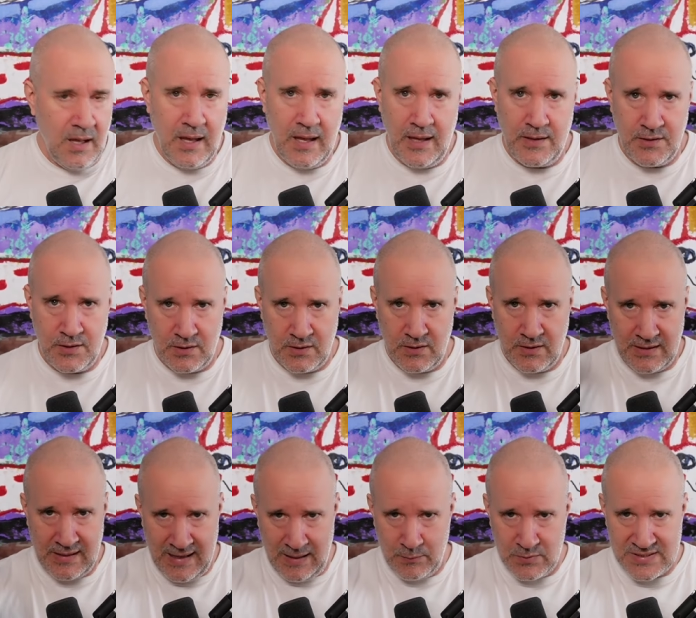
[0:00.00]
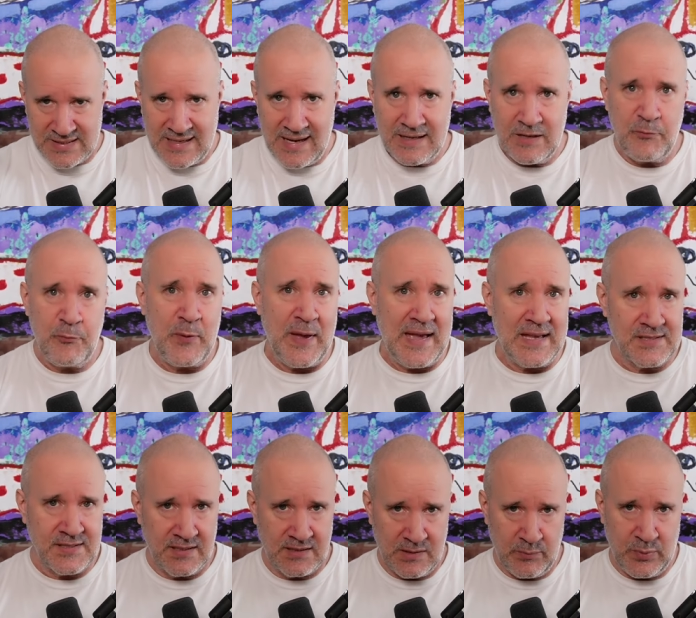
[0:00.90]
And you, you, I was kind of
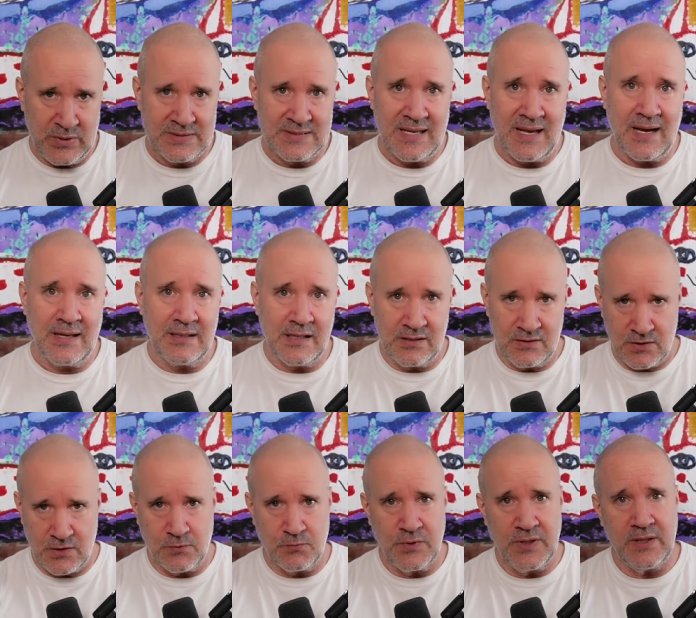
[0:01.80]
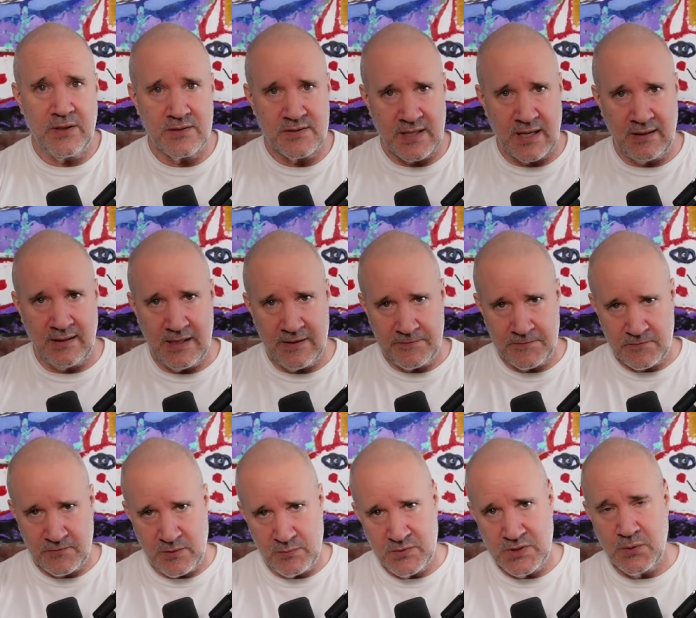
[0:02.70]
passing the baton on careers. I left
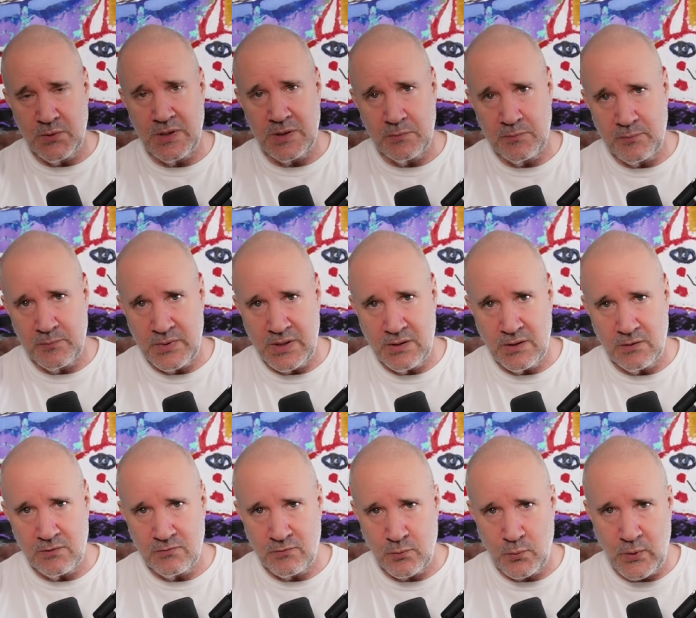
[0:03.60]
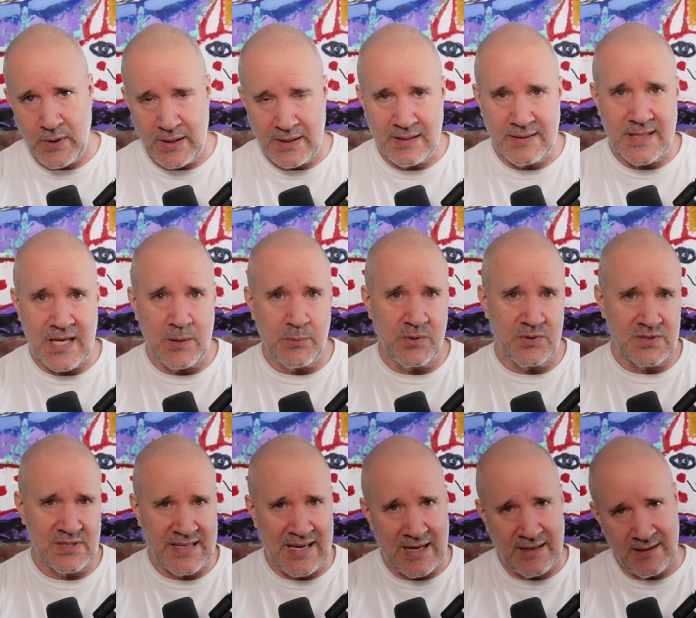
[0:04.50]
from doing, you know, waiting
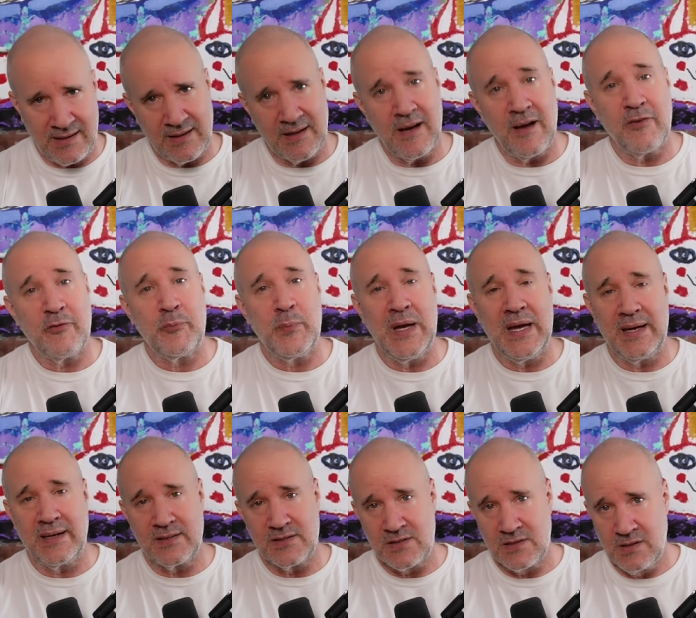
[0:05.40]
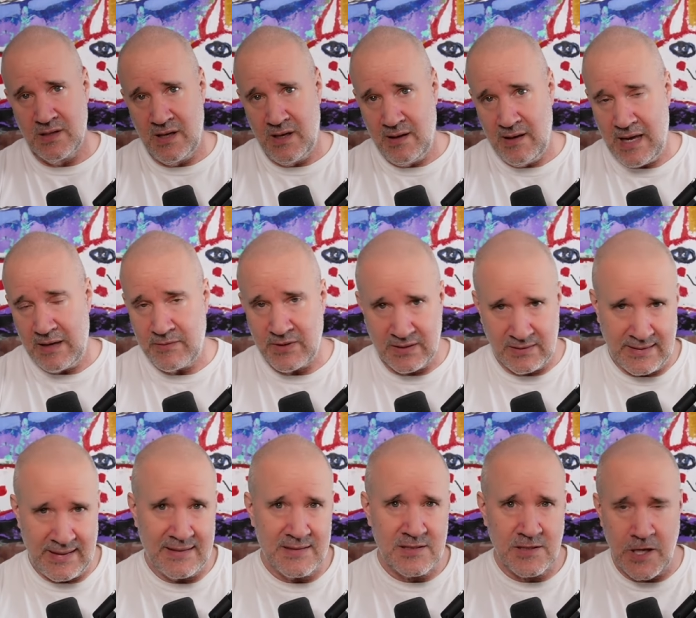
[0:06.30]
tables, caddying golf bags, having a
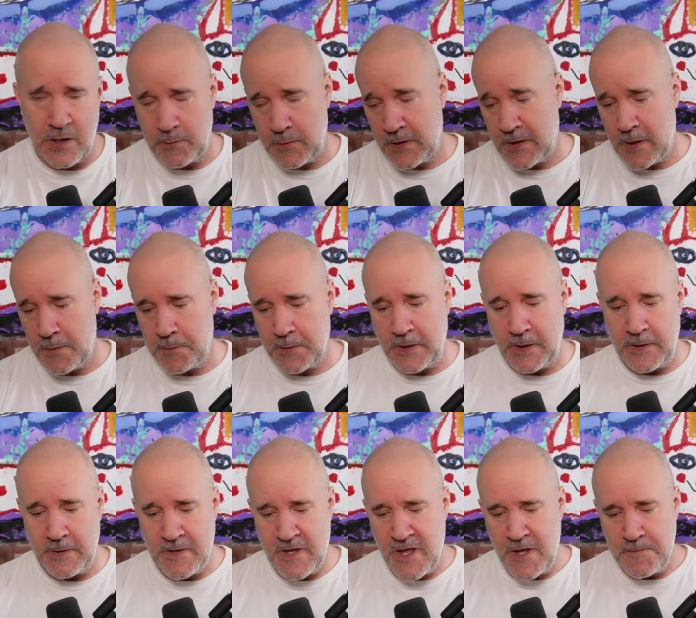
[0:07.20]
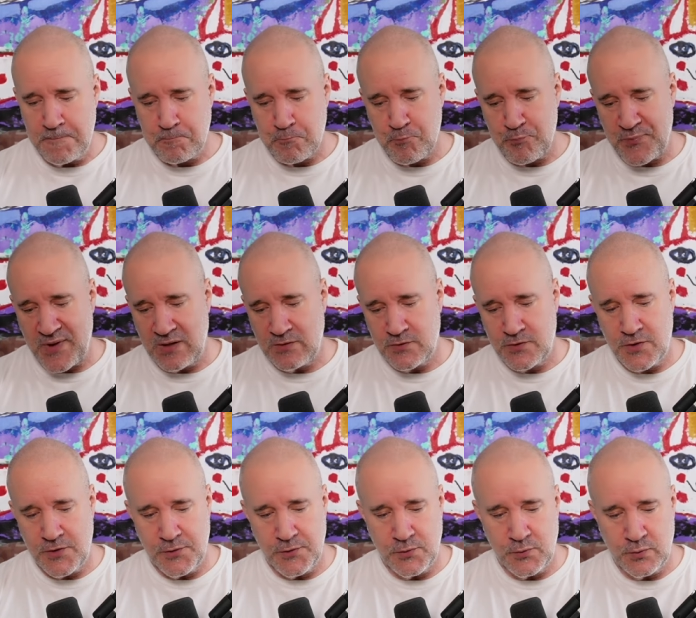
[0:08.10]
landscaping company,
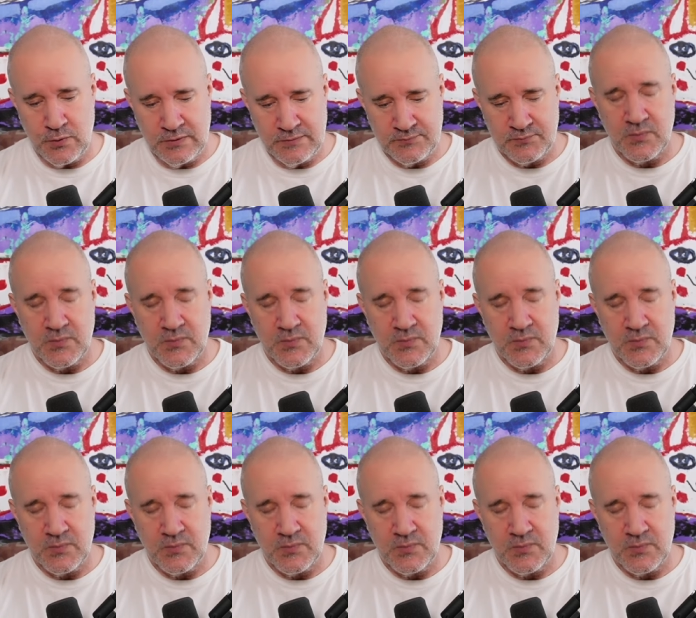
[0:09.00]
to,